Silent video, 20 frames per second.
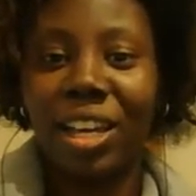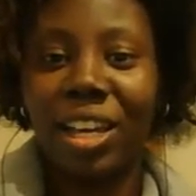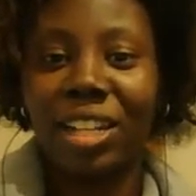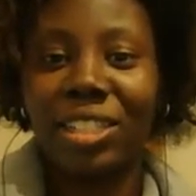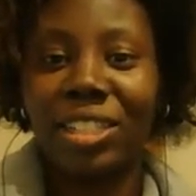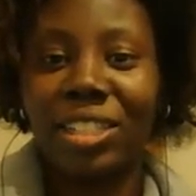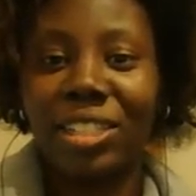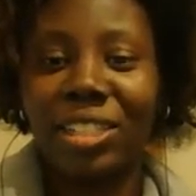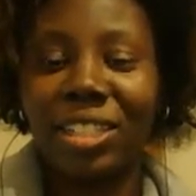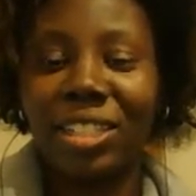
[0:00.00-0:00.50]

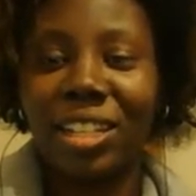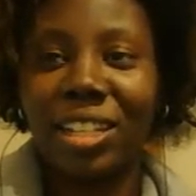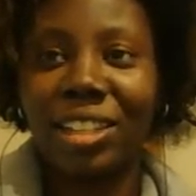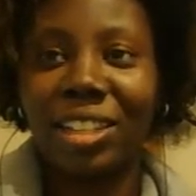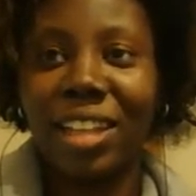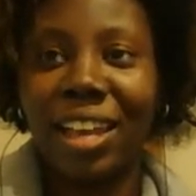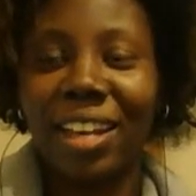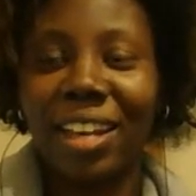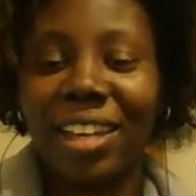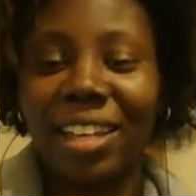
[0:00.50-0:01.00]
It's
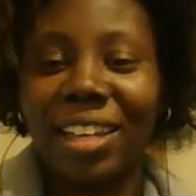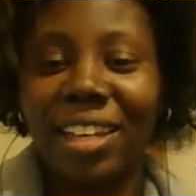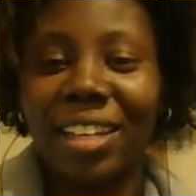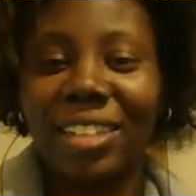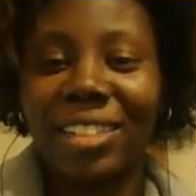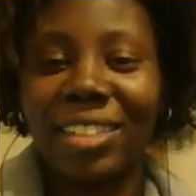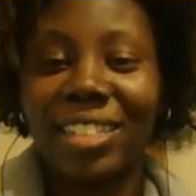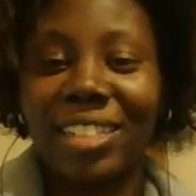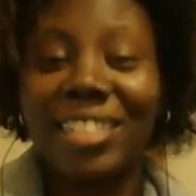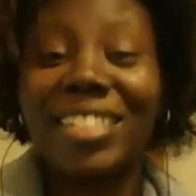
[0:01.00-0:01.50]
like,
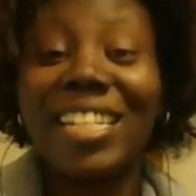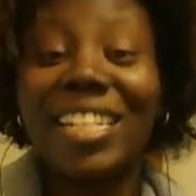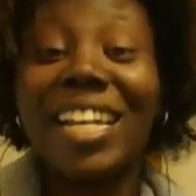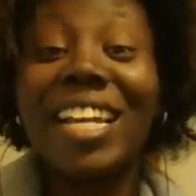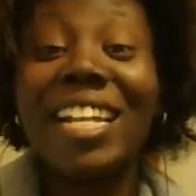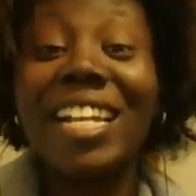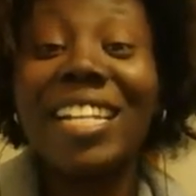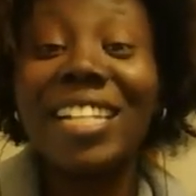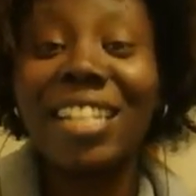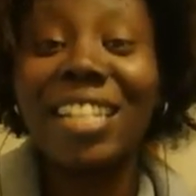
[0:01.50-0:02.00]
it's
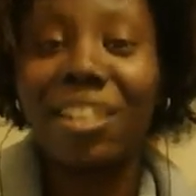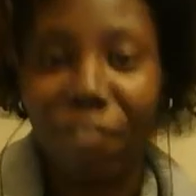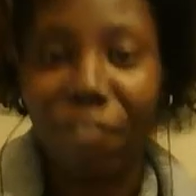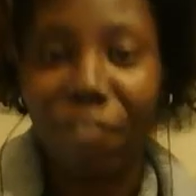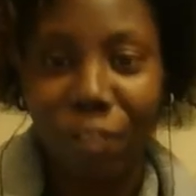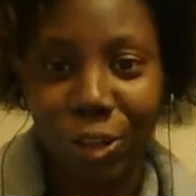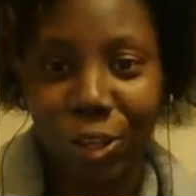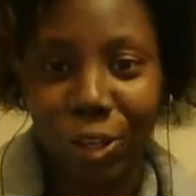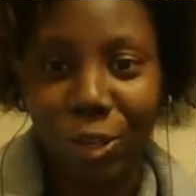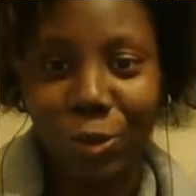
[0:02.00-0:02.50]
intended
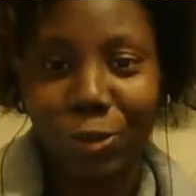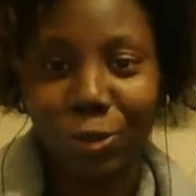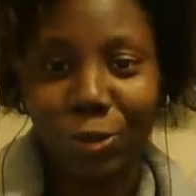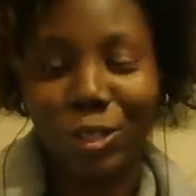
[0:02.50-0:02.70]
for you.